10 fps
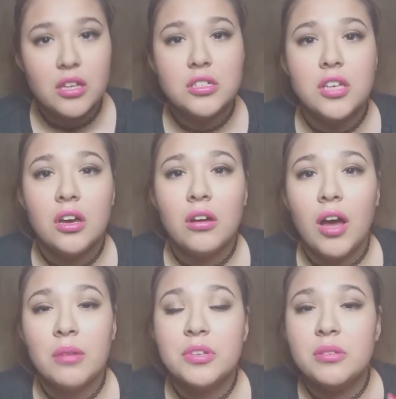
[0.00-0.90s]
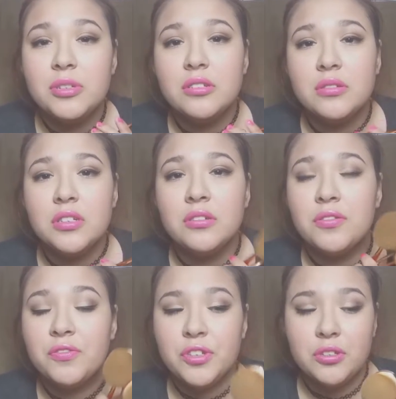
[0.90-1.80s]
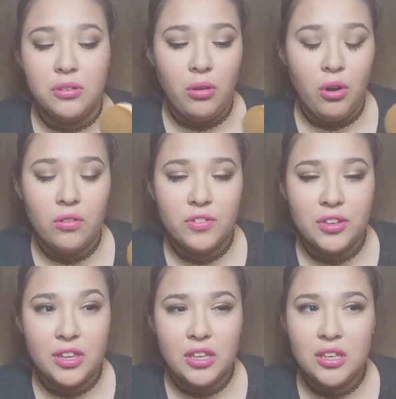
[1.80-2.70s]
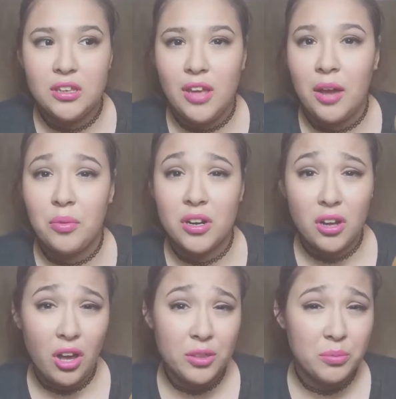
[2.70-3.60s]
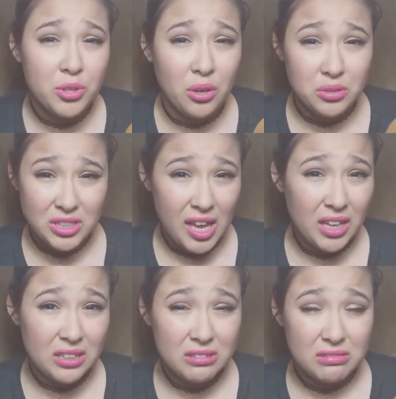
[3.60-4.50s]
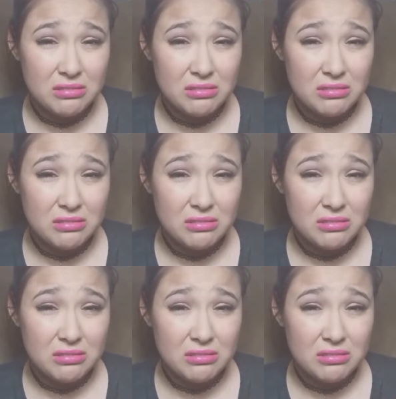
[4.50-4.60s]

So I'm going to be doing a review over I want to call them Yoseng,